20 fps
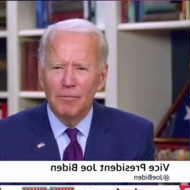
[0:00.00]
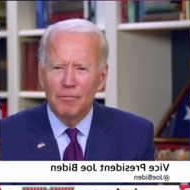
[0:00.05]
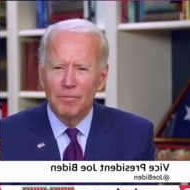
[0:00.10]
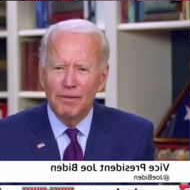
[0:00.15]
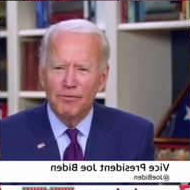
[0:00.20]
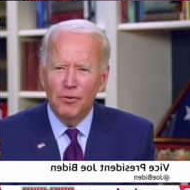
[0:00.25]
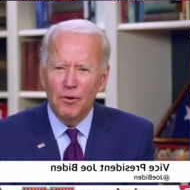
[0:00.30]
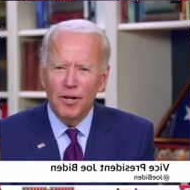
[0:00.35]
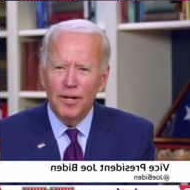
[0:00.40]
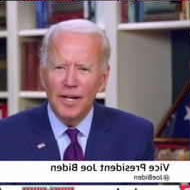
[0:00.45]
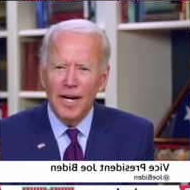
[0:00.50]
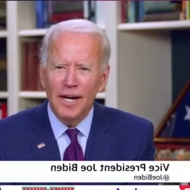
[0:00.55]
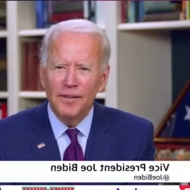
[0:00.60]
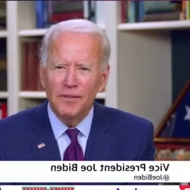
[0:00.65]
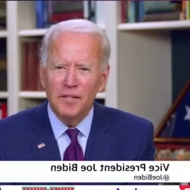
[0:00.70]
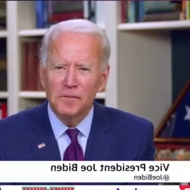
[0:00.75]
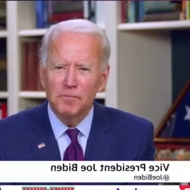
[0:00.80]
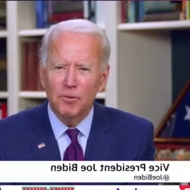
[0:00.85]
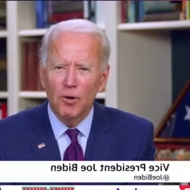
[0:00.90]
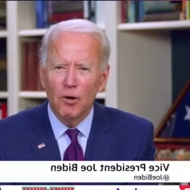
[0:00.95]
before you got in
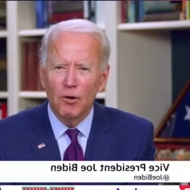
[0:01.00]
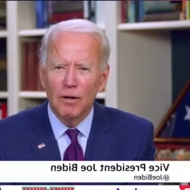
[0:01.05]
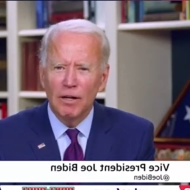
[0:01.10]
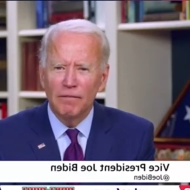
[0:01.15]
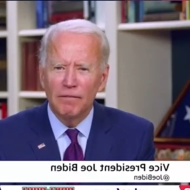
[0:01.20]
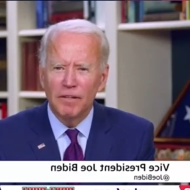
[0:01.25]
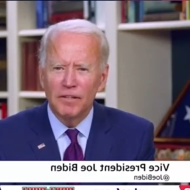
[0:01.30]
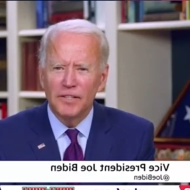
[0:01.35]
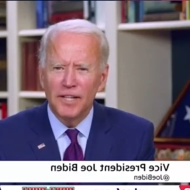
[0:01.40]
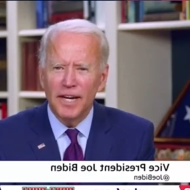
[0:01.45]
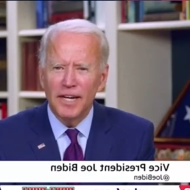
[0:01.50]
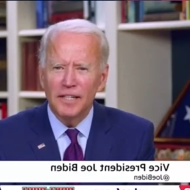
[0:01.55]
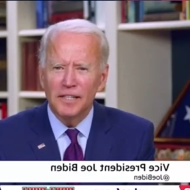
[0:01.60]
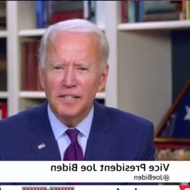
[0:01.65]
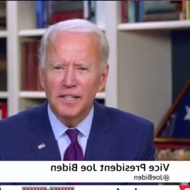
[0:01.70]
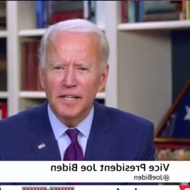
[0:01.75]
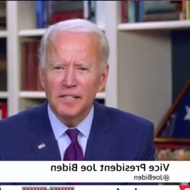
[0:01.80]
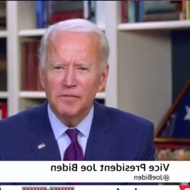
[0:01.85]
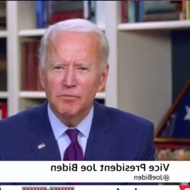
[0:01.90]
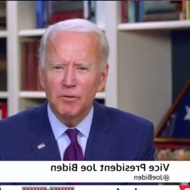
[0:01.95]
this program, if you take a
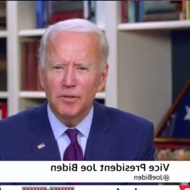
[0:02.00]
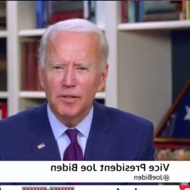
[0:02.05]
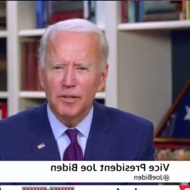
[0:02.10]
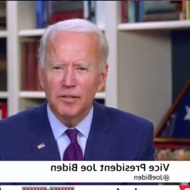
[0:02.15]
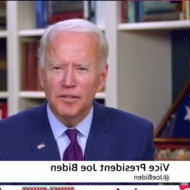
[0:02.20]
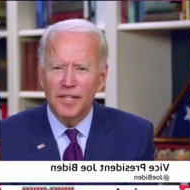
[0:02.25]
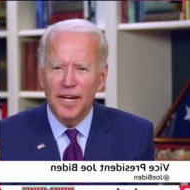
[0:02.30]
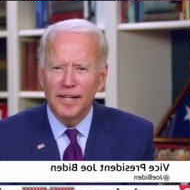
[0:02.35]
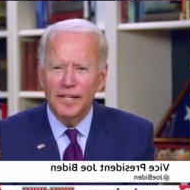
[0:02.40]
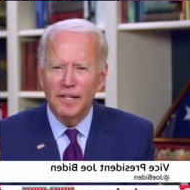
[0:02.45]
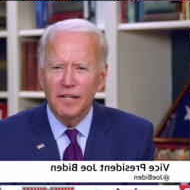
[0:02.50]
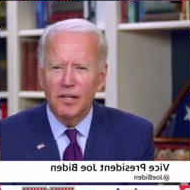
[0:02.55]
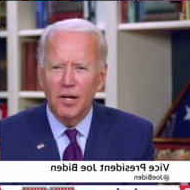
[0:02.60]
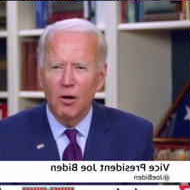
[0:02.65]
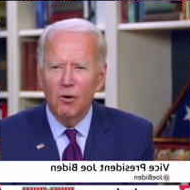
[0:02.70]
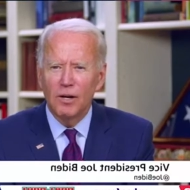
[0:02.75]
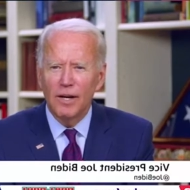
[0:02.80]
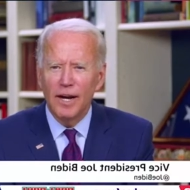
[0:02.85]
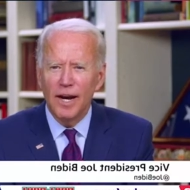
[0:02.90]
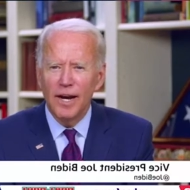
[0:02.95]
test where you're taking
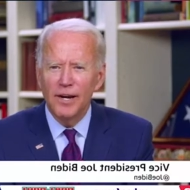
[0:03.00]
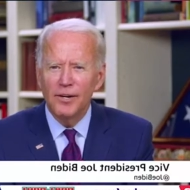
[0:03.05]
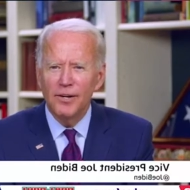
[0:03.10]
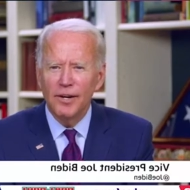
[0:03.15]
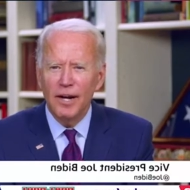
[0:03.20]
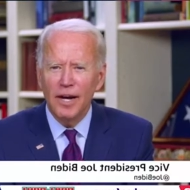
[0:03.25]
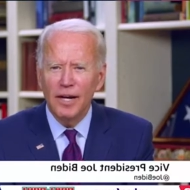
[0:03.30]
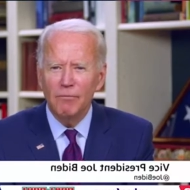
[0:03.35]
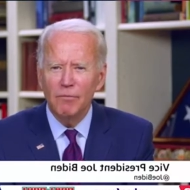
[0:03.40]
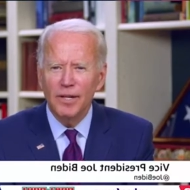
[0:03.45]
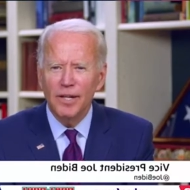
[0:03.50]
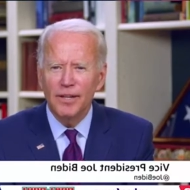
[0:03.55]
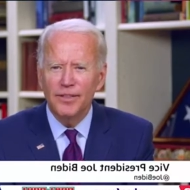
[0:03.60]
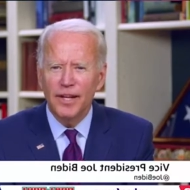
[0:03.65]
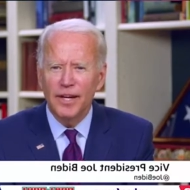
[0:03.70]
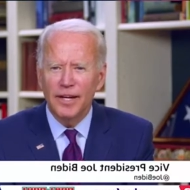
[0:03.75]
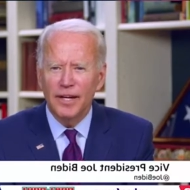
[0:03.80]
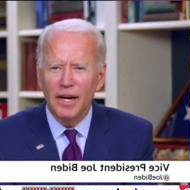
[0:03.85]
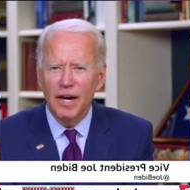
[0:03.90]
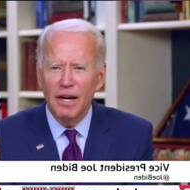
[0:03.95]
cocaine or not, what do you
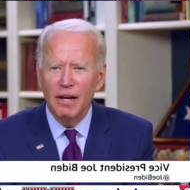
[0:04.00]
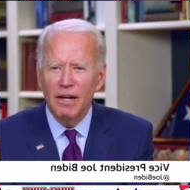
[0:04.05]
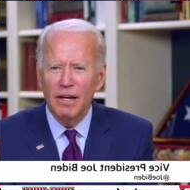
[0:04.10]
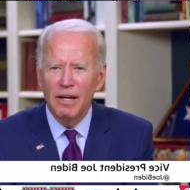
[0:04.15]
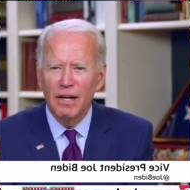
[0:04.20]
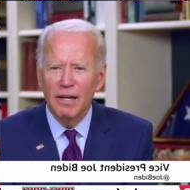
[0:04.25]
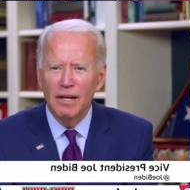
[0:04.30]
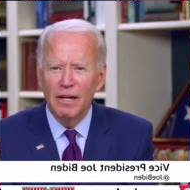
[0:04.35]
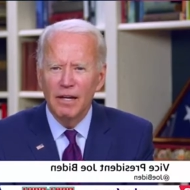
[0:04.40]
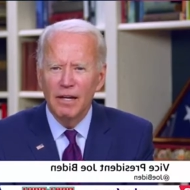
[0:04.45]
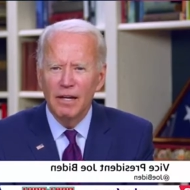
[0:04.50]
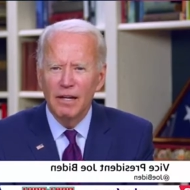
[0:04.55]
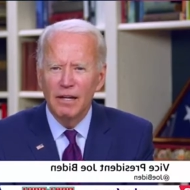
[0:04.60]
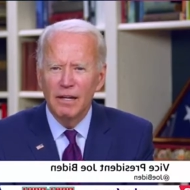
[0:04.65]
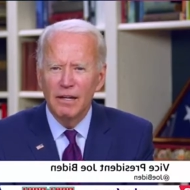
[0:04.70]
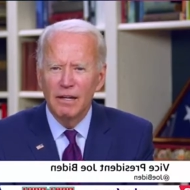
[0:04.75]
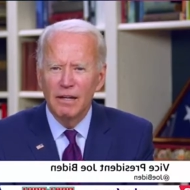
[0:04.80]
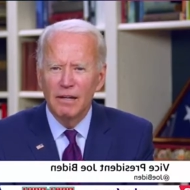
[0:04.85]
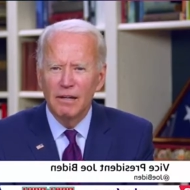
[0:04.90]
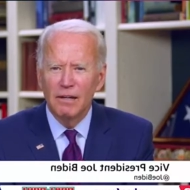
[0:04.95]
think, huh?
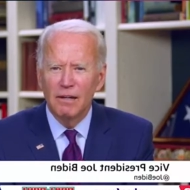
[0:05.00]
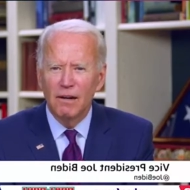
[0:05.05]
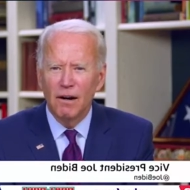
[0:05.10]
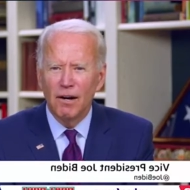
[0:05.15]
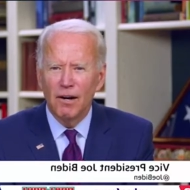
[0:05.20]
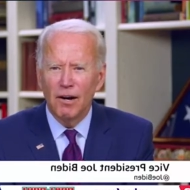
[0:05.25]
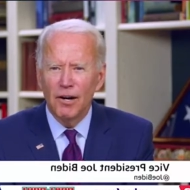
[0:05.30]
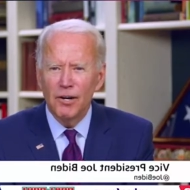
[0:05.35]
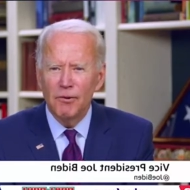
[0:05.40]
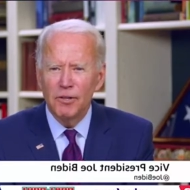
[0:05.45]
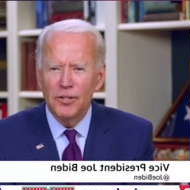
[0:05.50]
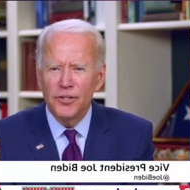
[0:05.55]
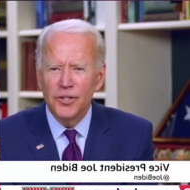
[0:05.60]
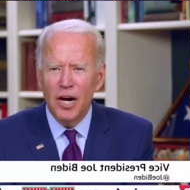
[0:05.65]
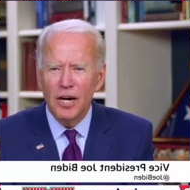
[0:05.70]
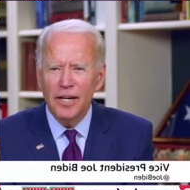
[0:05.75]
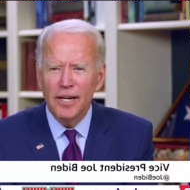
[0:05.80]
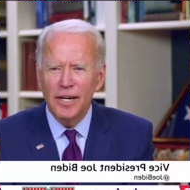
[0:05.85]
Are you a junkie?